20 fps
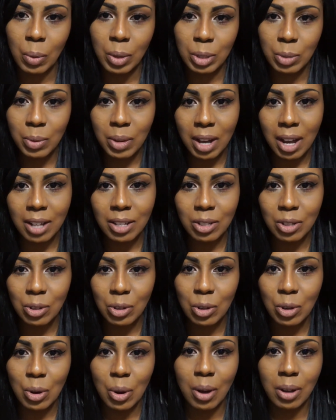Once we got to
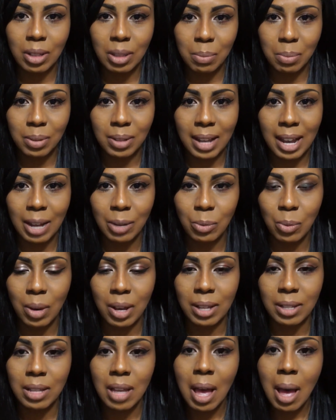New York, the plan
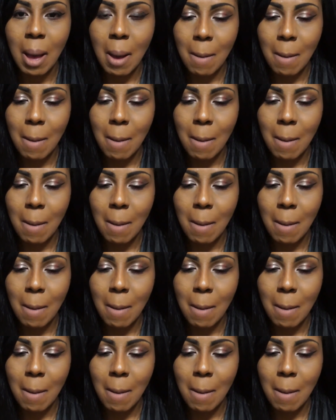was